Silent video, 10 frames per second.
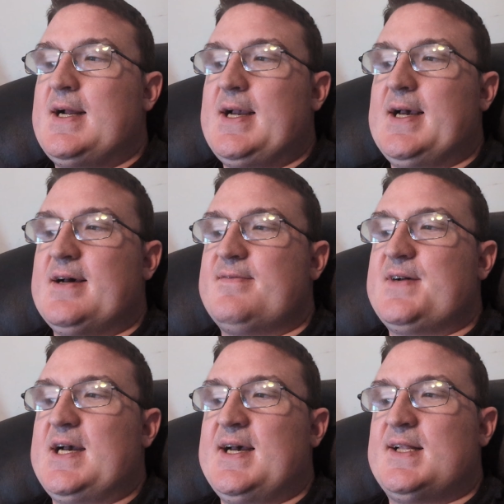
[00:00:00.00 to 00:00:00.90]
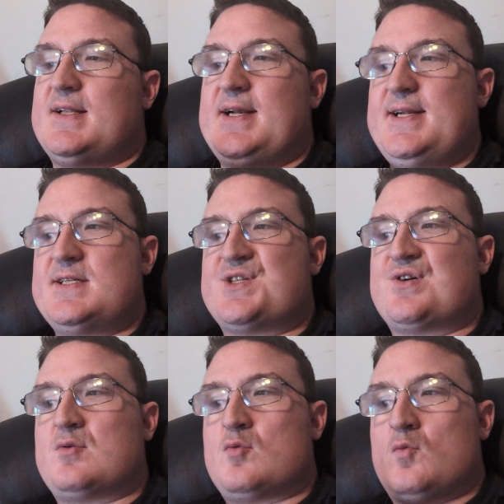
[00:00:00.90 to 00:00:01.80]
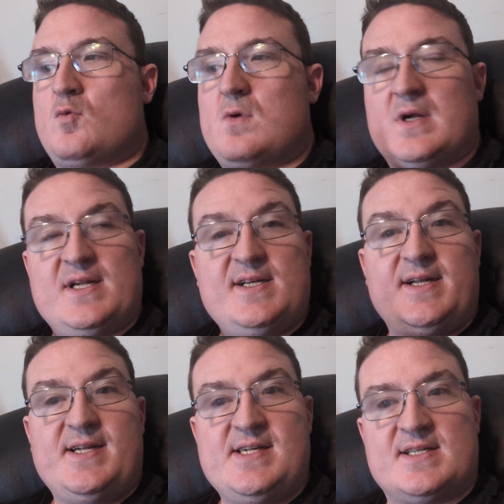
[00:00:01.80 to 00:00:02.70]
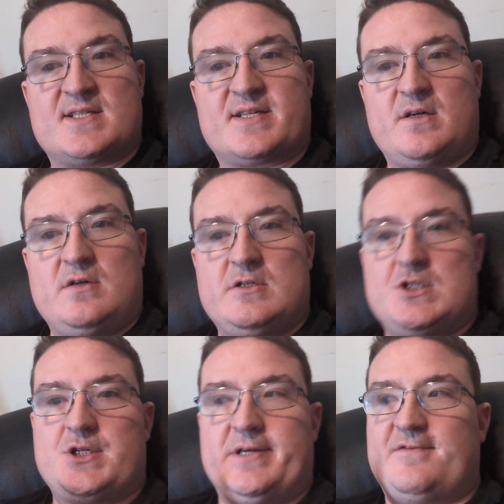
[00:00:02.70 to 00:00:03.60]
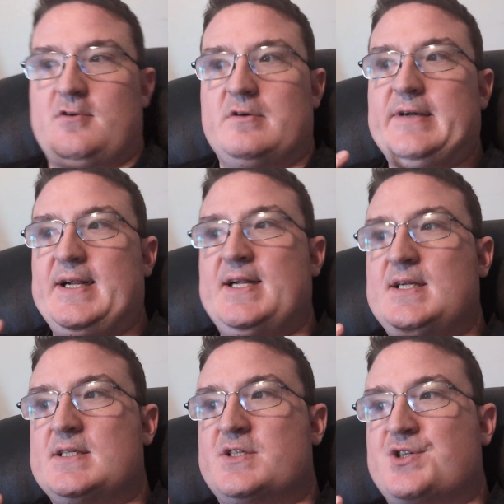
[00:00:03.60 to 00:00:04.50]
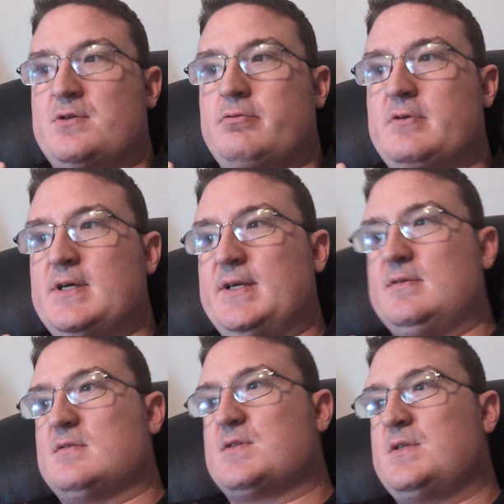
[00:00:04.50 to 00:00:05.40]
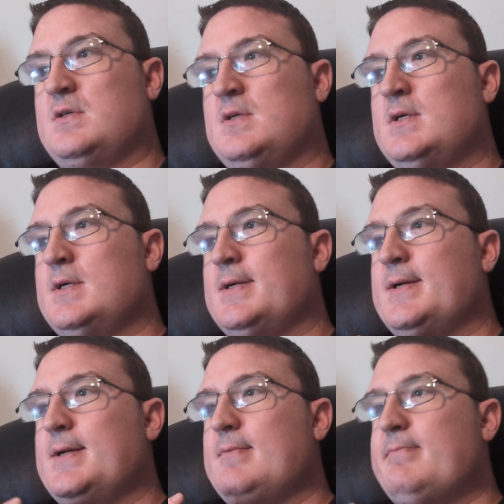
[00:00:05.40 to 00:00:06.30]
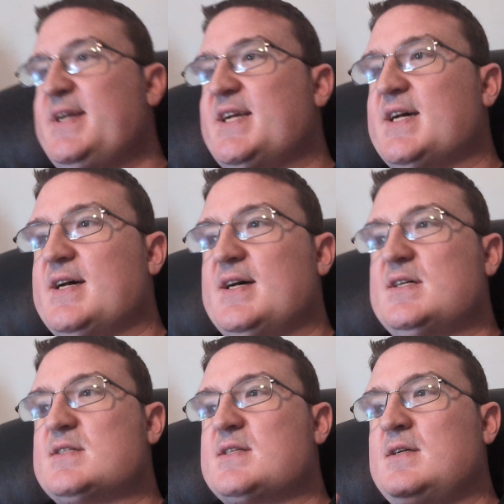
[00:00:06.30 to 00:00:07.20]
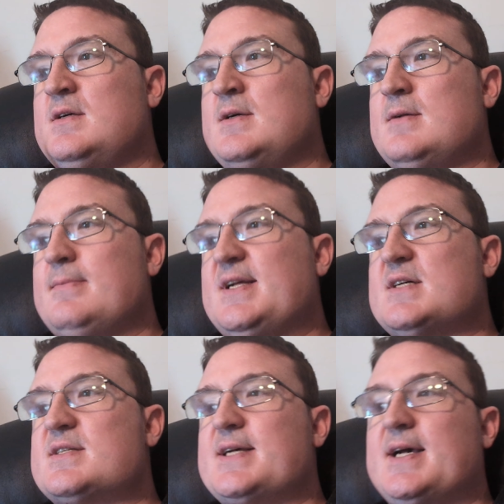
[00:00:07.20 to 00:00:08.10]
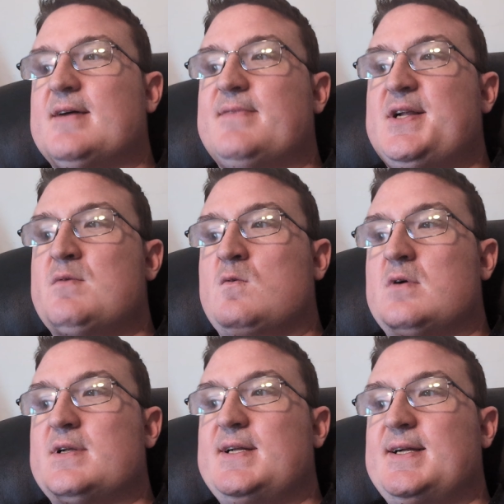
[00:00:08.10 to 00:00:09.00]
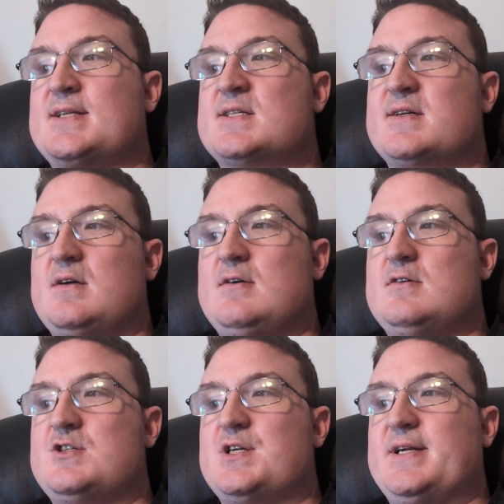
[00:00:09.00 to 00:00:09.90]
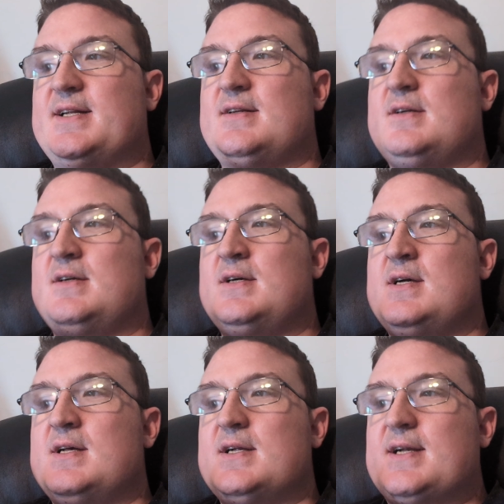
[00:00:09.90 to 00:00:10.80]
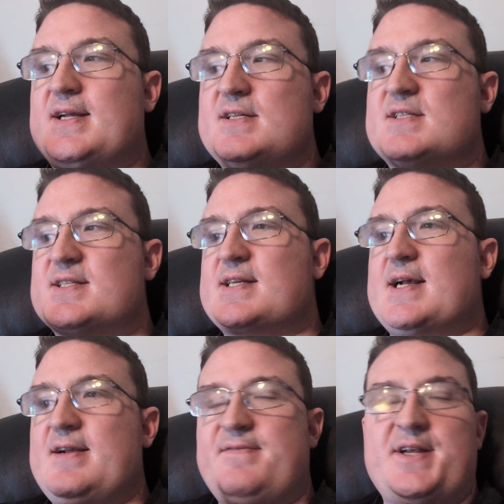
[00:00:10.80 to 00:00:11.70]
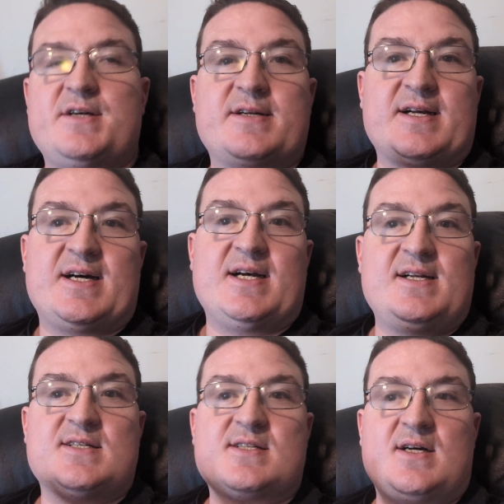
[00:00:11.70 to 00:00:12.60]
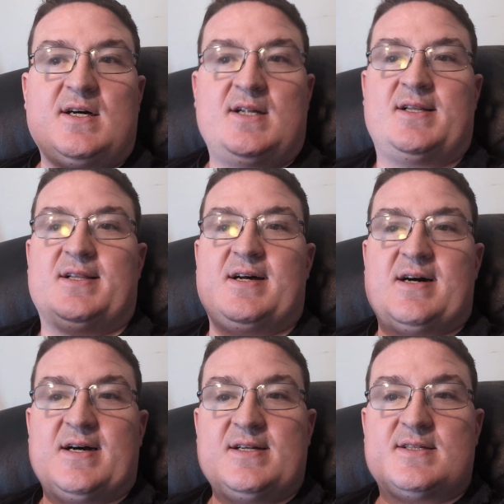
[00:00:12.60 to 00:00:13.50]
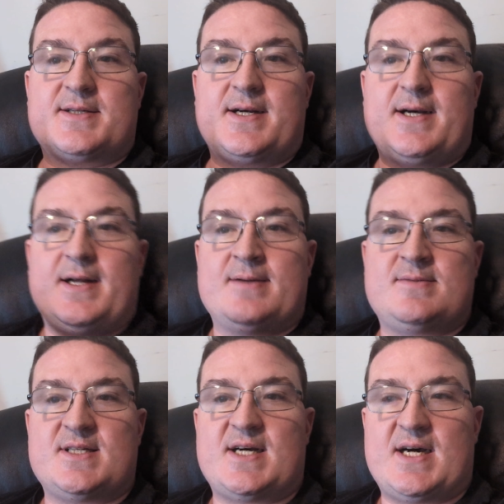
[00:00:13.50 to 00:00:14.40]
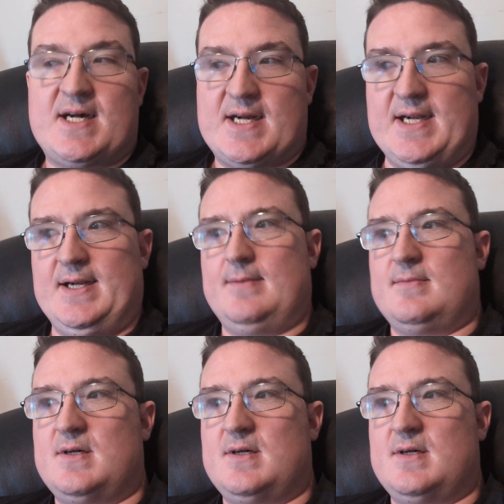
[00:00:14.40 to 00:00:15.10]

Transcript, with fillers: have at least one excursion per each cruise because because having one excursion can save you guys a lot of time